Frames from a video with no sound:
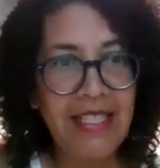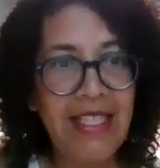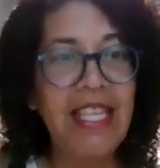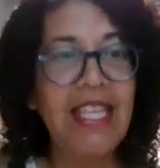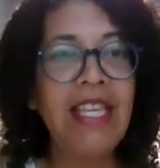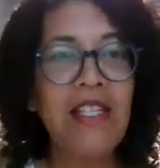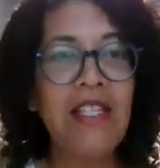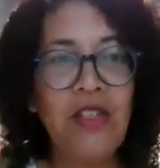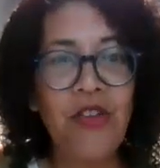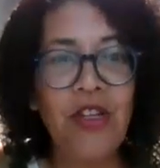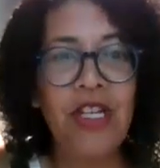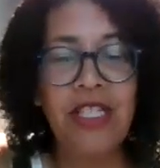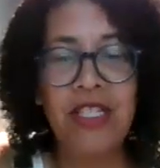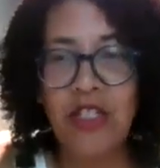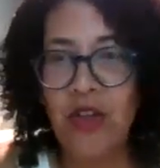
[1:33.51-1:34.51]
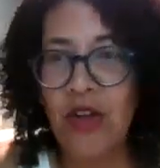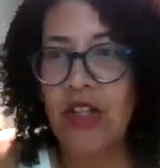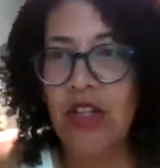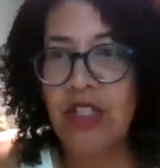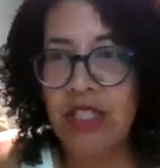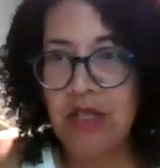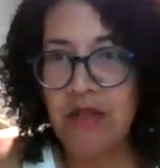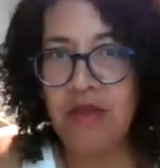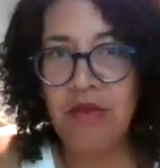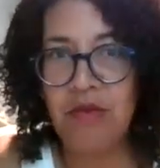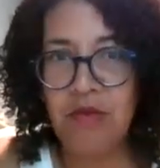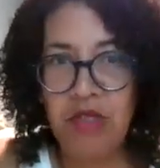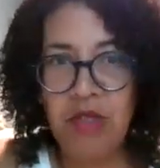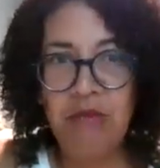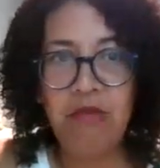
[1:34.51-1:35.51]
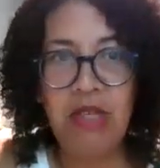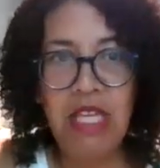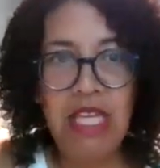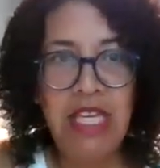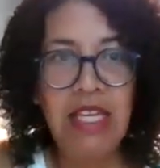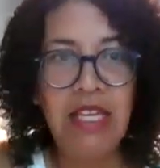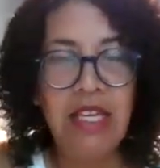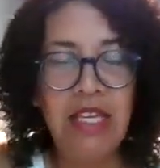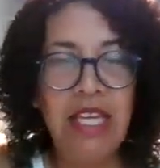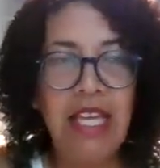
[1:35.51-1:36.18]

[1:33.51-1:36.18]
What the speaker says: the easier it is to be